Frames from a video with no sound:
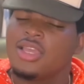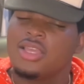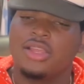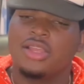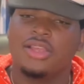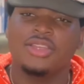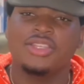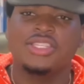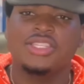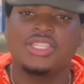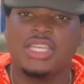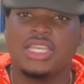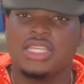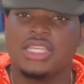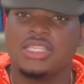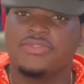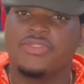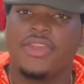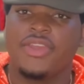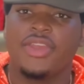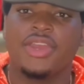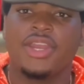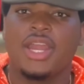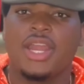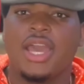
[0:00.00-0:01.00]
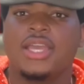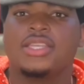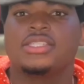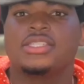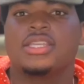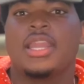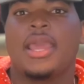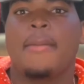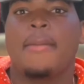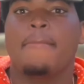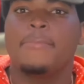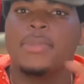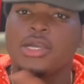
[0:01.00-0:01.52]
You know, this tee is very nice,
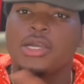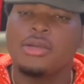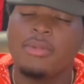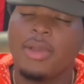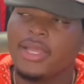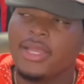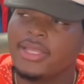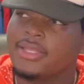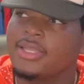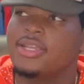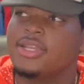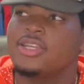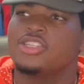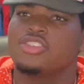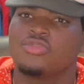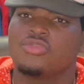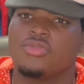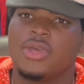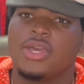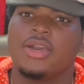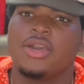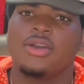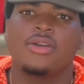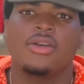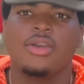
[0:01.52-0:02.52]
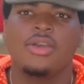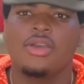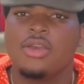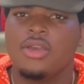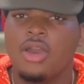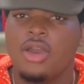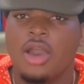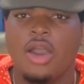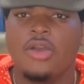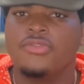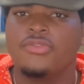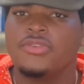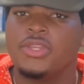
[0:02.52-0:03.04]
and then boom right there as well.
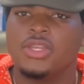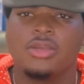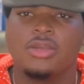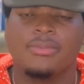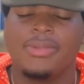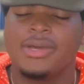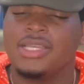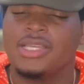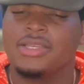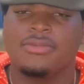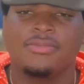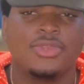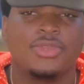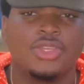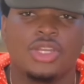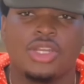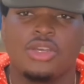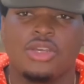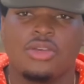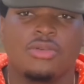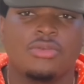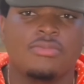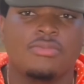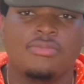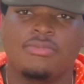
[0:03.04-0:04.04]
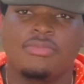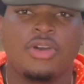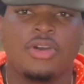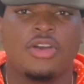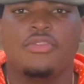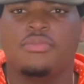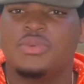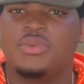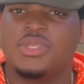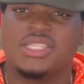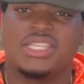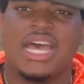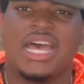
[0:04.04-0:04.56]
Hopefully they're, bu- you know,
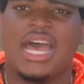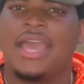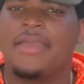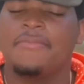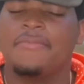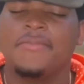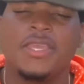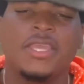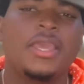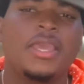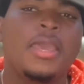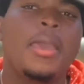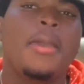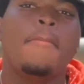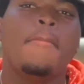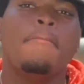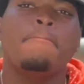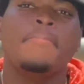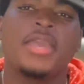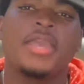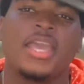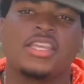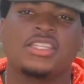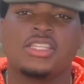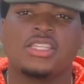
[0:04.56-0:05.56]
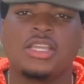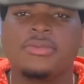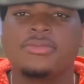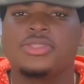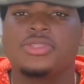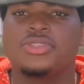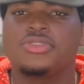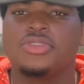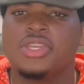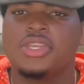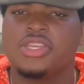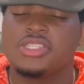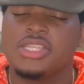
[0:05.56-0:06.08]
both beside me. But yes, Numb
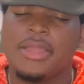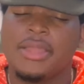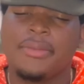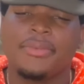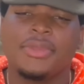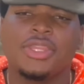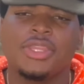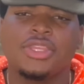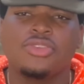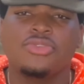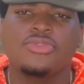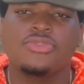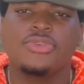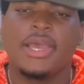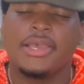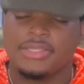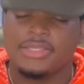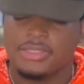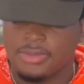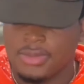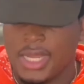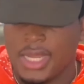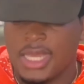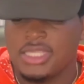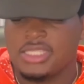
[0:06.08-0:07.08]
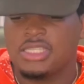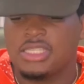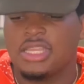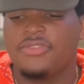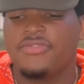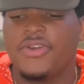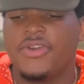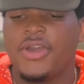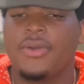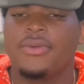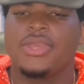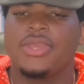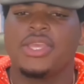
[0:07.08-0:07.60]
Studios, they really do have some nice
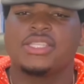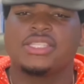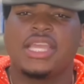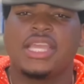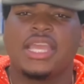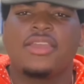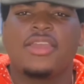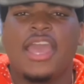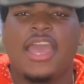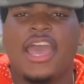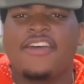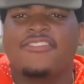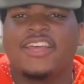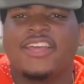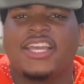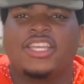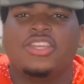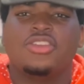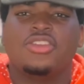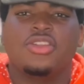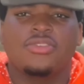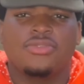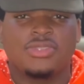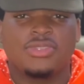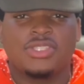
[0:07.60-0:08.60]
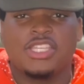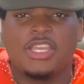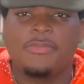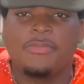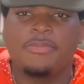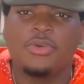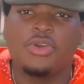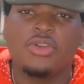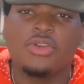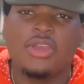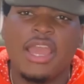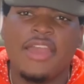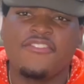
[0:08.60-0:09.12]
stuff out. yes, they have like, you know,
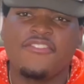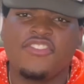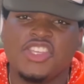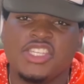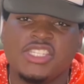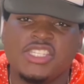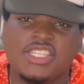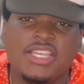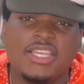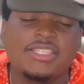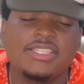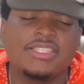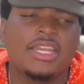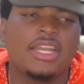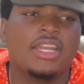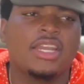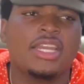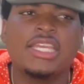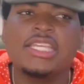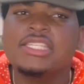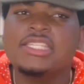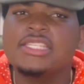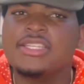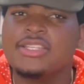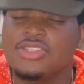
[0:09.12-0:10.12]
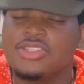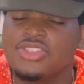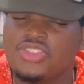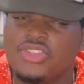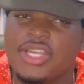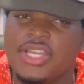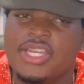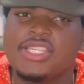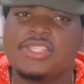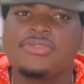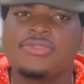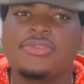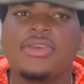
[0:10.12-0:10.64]
simple graphic tees that are easy to
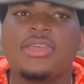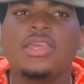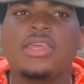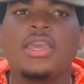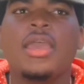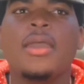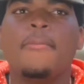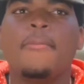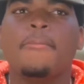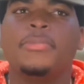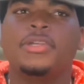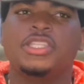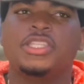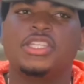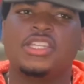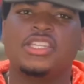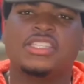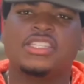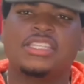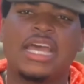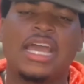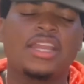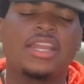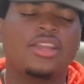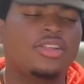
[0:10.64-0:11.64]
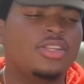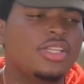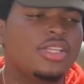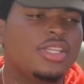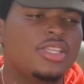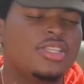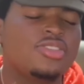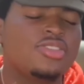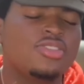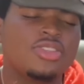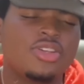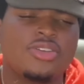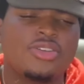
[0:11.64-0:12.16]
dress with. But the design on
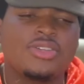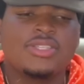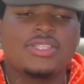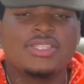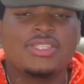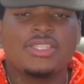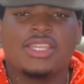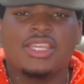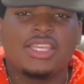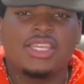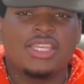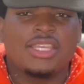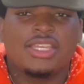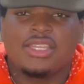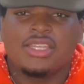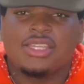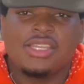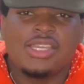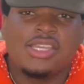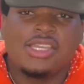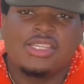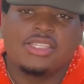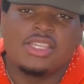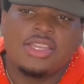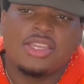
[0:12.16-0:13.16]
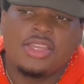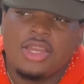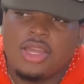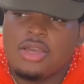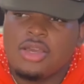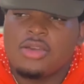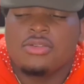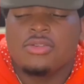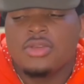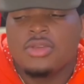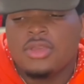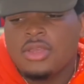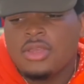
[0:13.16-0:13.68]
it, you know, it's sleek and clean. So, you
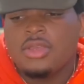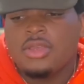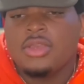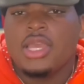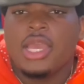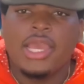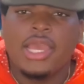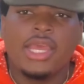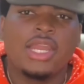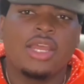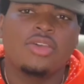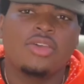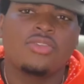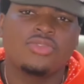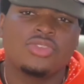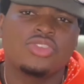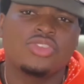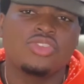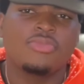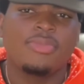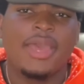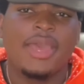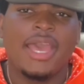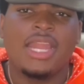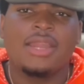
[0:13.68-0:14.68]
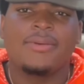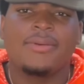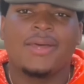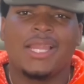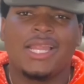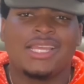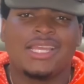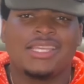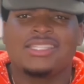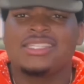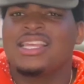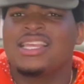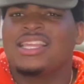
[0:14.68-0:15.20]
know, ain't nothing too bad about
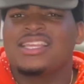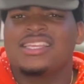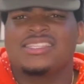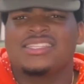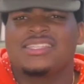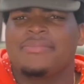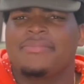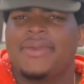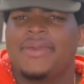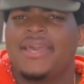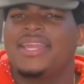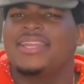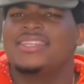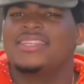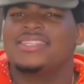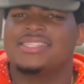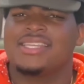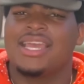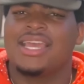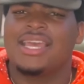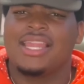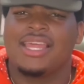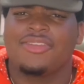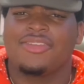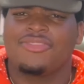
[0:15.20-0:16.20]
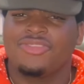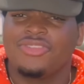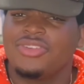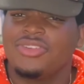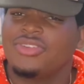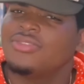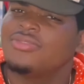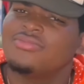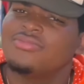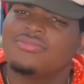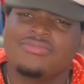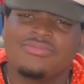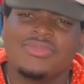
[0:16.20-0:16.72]
it. Like, it's not like it's a bad design, like for
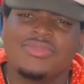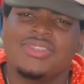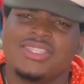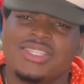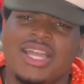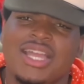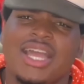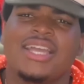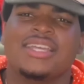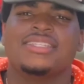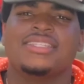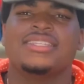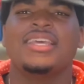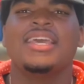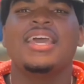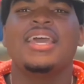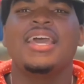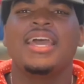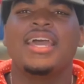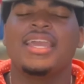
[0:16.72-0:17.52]
real. It's nice.